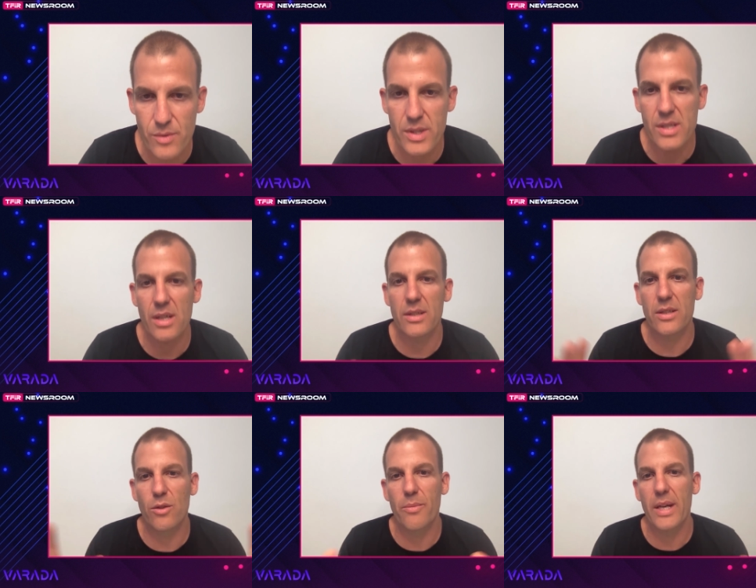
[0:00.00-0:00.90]
So these are the
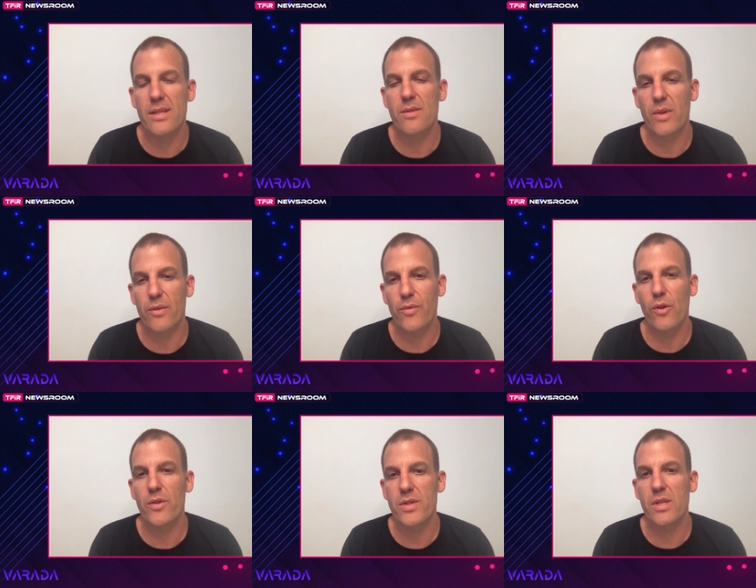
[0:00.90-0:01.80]
domains we're
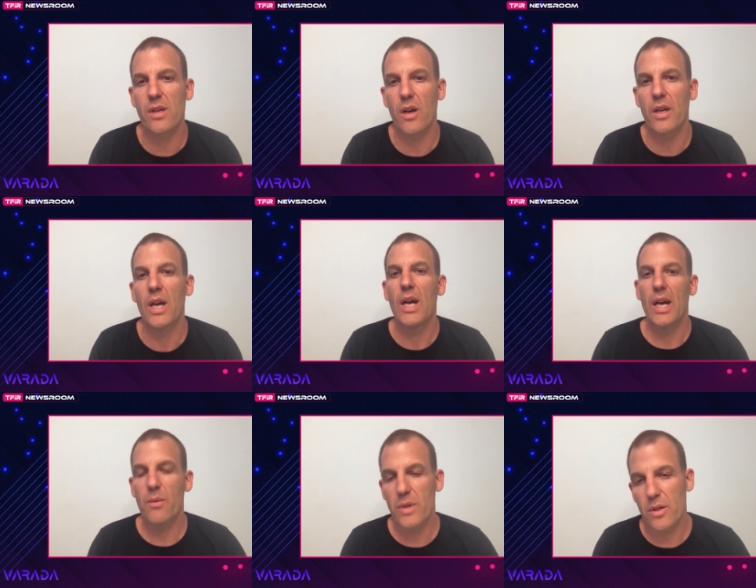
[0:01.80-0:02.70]
focusing on,
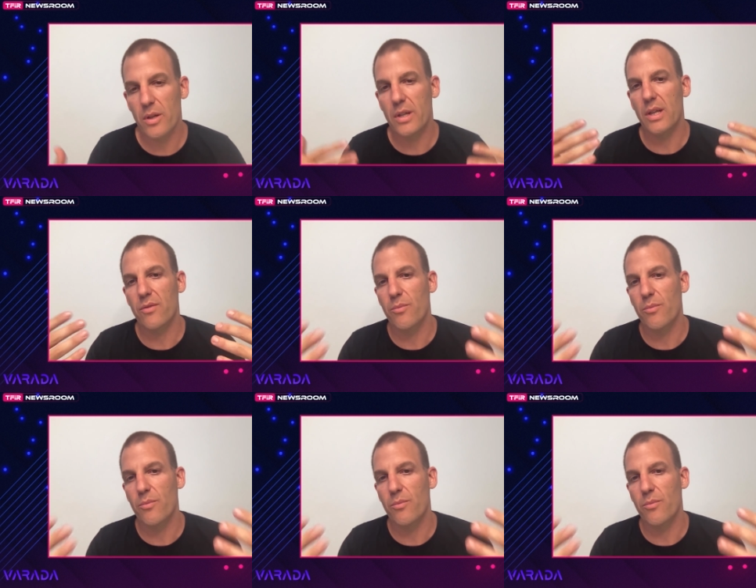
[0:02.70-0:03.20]
and we're going to give